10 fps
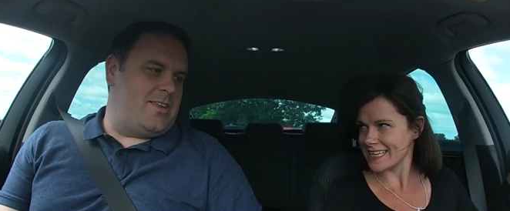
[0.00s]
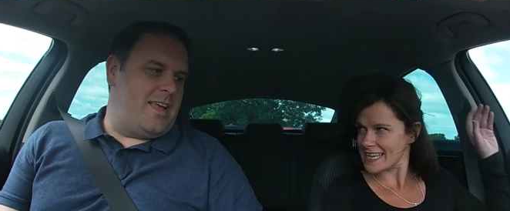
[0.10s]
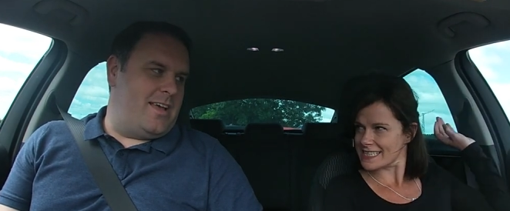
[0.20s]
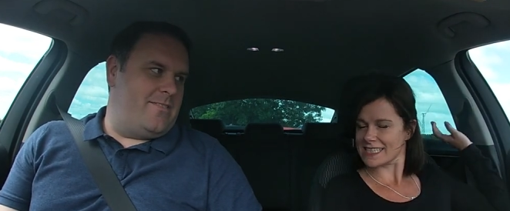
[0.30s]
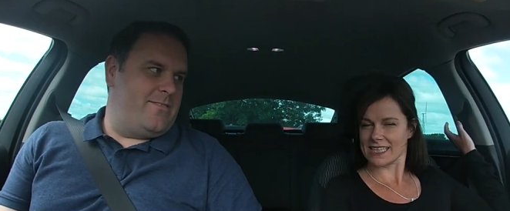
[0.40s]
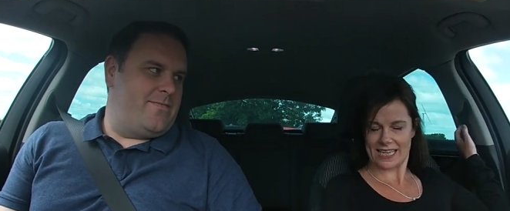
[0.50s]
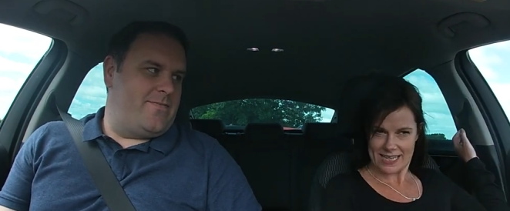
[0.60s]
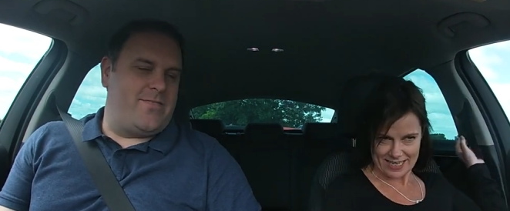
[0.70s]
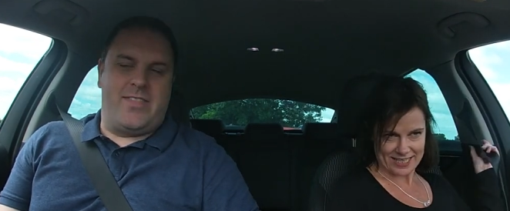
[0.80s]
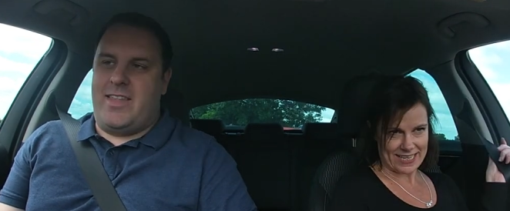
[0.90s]
Speaker 1: to see you.
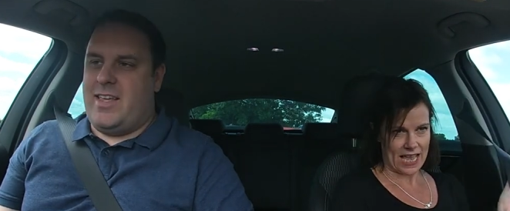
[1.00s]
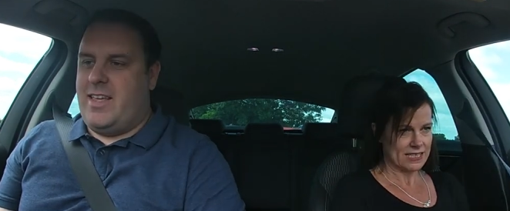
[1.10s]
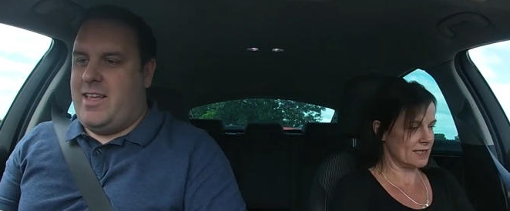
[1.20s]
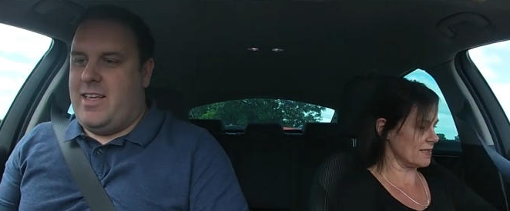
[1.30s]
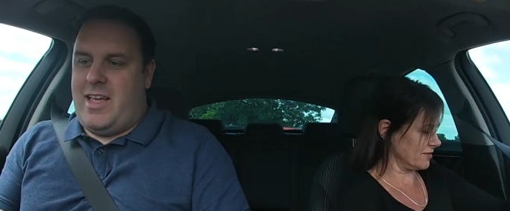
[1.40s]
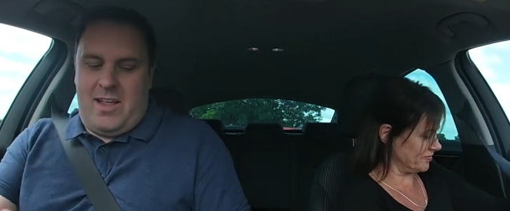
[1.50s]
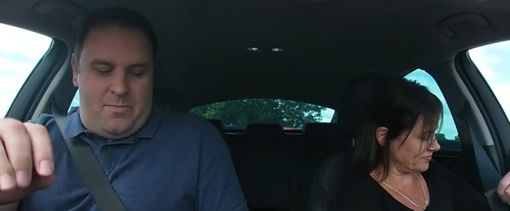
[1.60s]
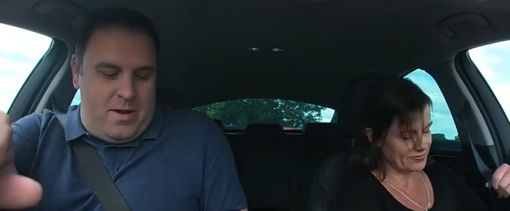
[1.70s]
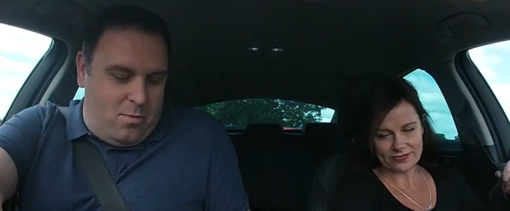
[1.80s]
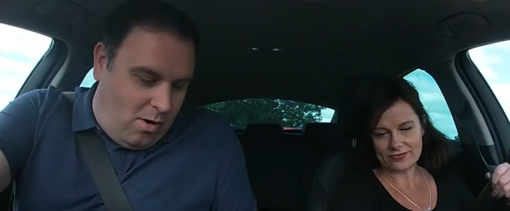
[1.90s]
Yes.
Speaker 2: It's
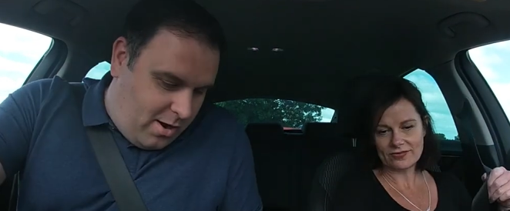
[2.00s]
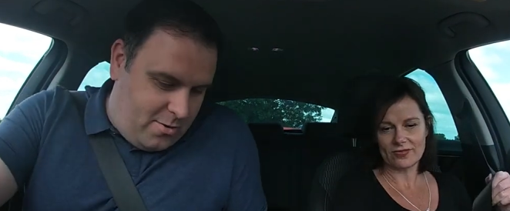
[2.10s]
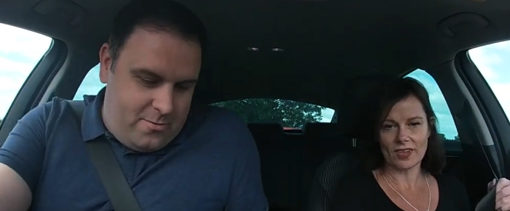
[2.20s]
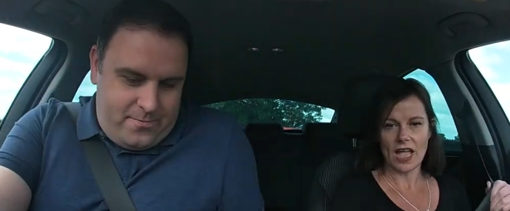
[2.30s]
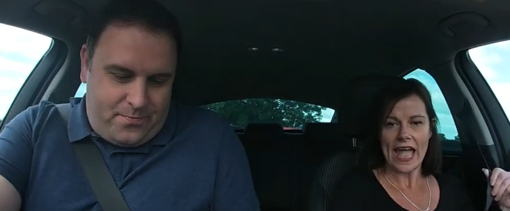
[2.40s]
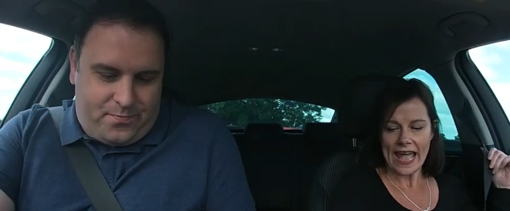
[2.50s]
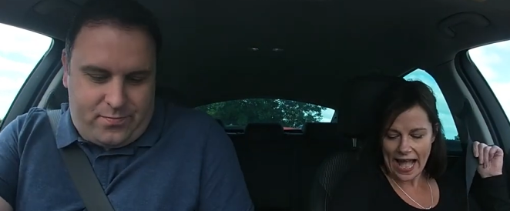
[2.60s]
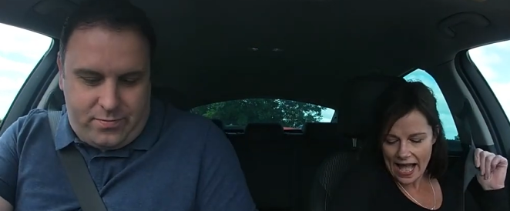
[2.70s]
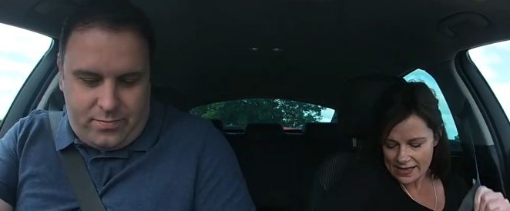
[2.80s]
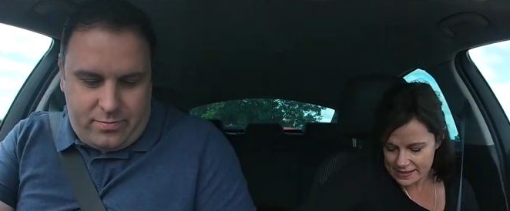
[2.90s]
been a while.
Speaker 1: It
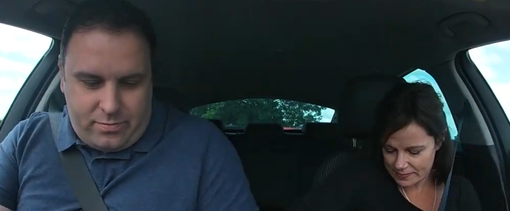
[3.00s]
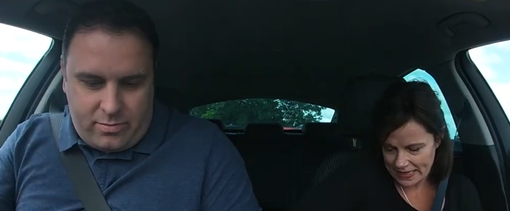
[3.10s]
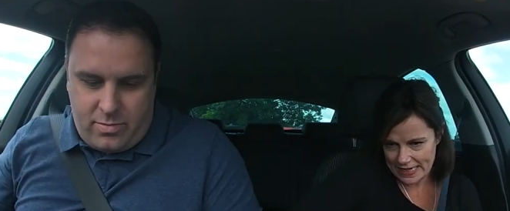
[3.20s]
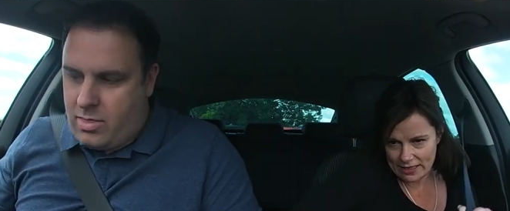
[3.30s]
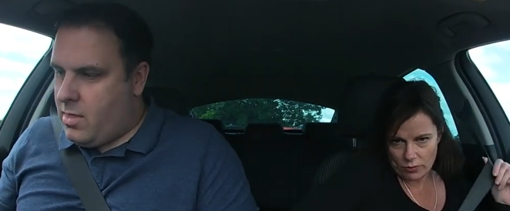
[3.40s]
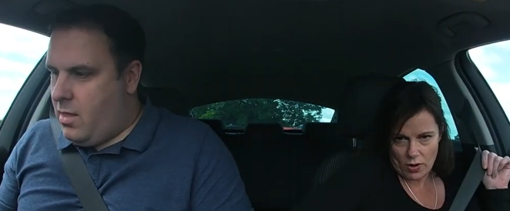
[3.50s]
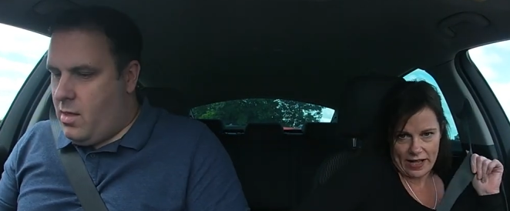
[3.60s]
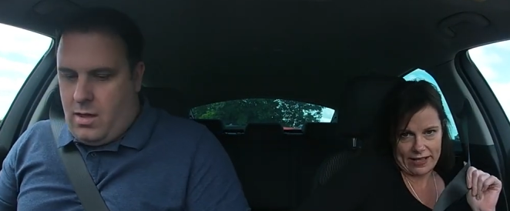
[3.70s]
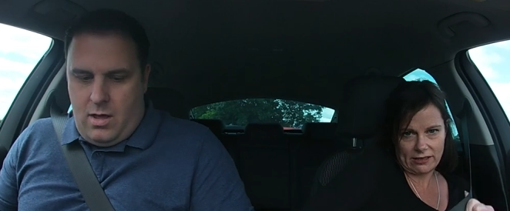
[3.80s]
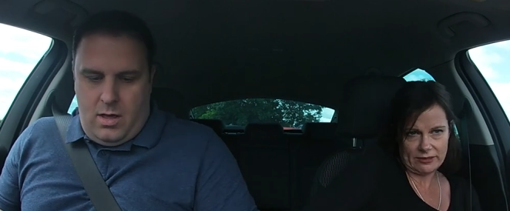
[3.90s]
has been a little
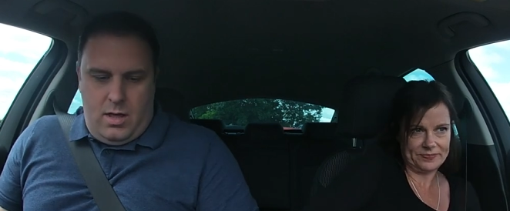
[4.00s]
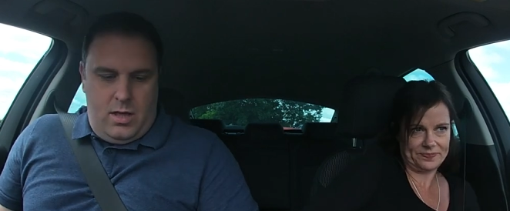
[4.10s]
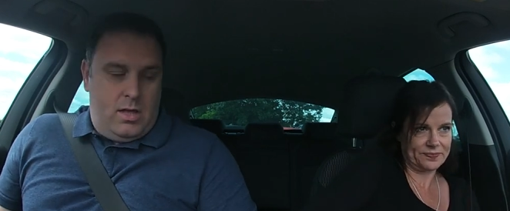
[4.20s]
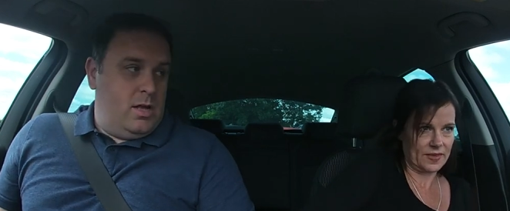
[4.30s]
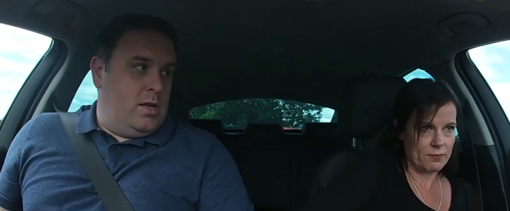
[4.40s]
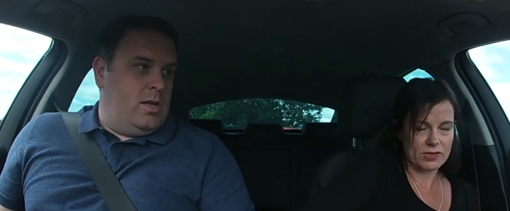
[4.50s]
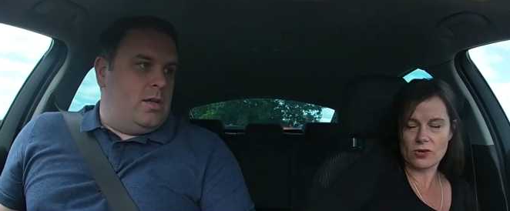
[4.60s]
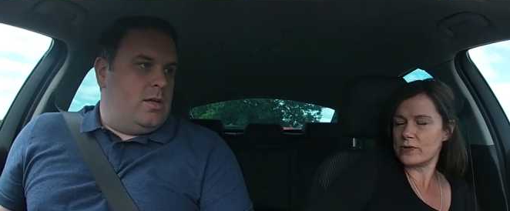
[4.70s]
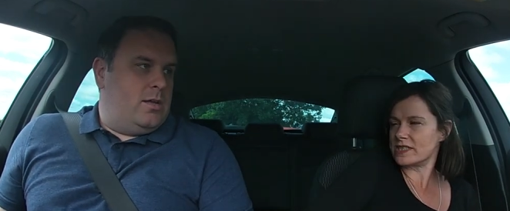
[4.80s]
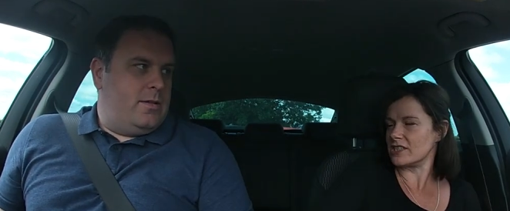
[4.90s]
while. It's
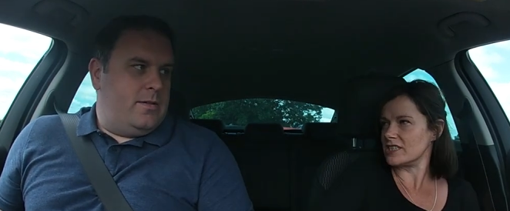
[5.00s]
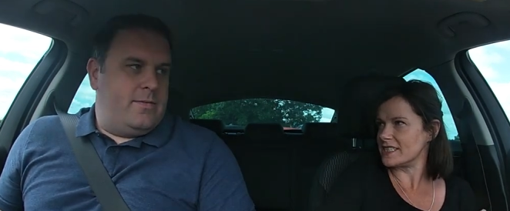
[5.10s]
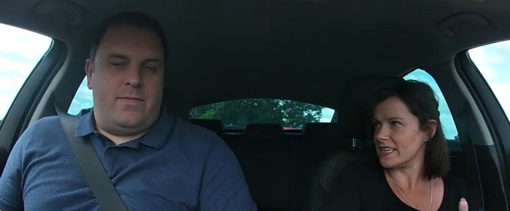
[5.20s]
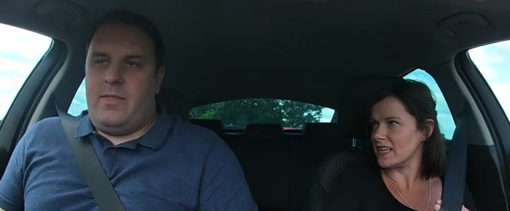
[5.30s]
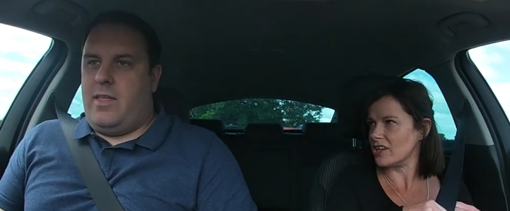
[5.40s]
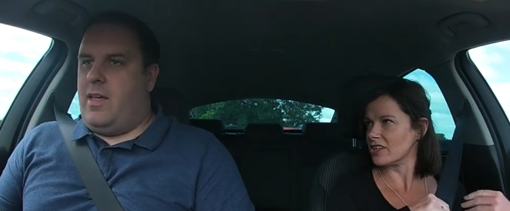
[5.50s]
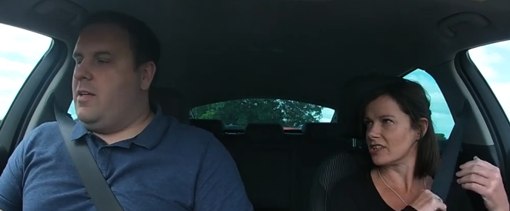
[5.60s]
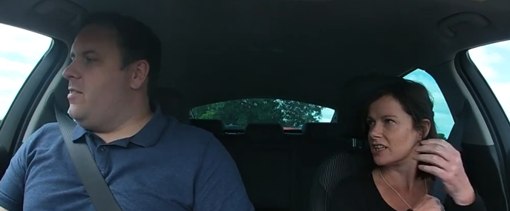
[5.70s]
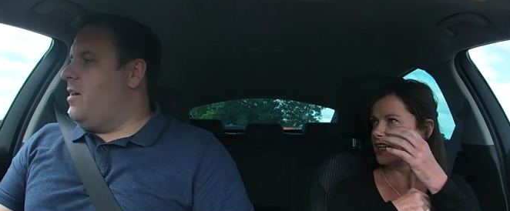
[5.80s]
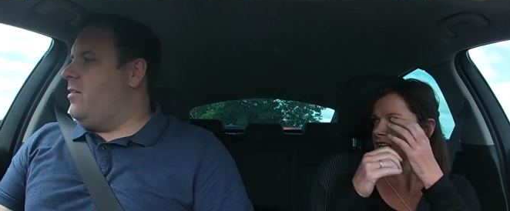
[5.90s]
always good to see you.
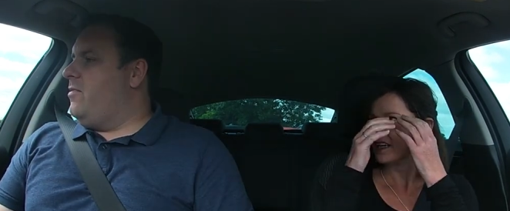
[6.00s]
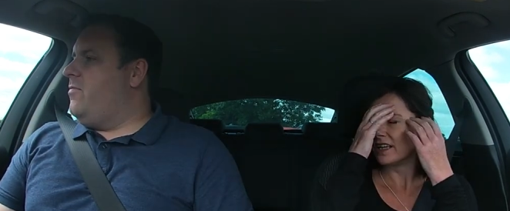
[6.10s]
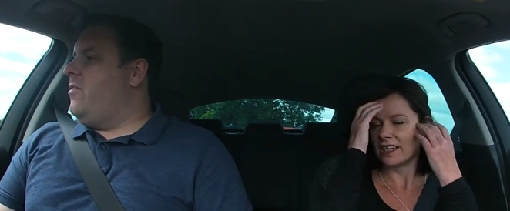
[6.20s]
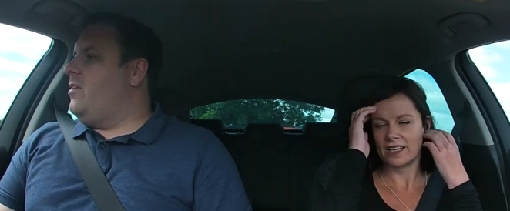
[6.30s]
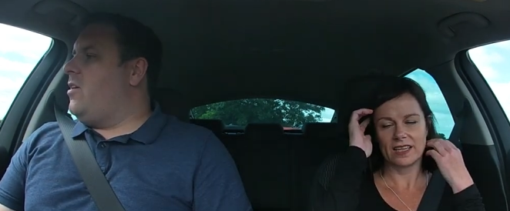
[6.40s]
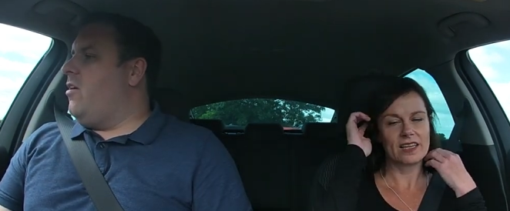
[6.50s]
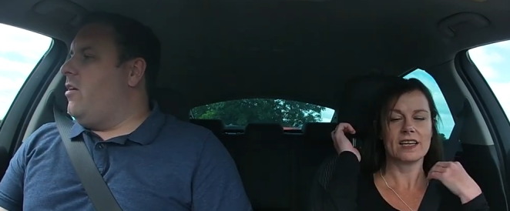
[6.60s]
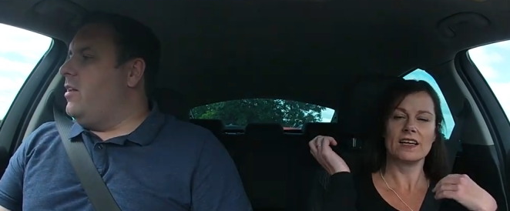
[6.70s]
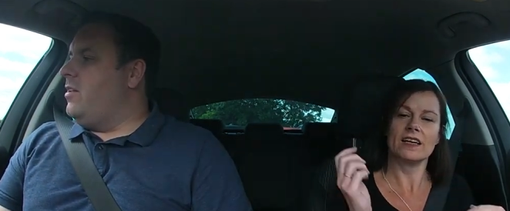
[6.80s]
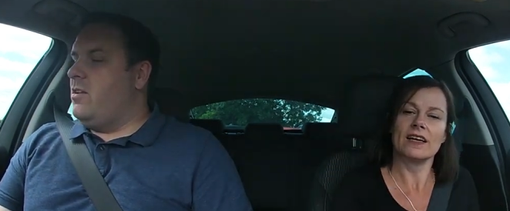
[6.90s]
Speaker 2: Well, oh, very
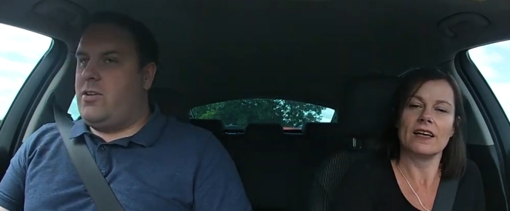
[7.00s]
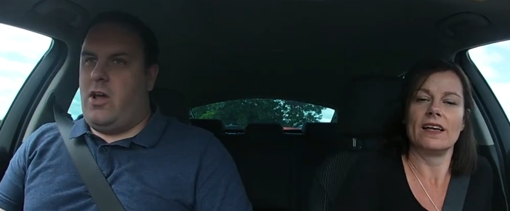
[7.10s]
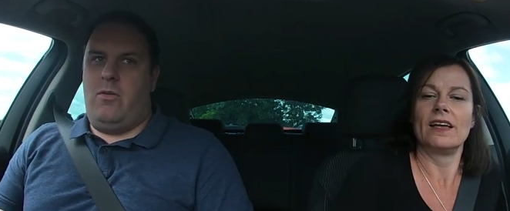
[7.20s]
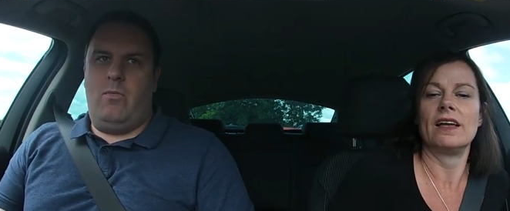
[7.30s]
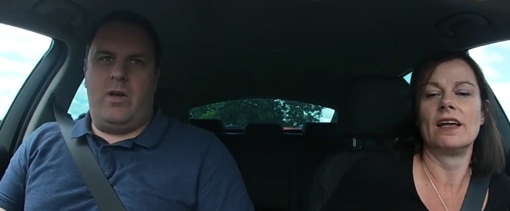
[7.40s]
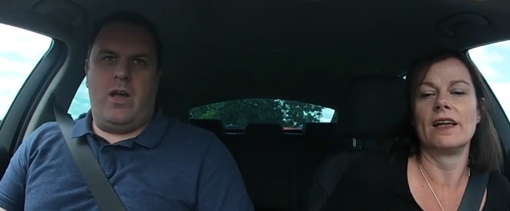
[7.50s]
kind. So we're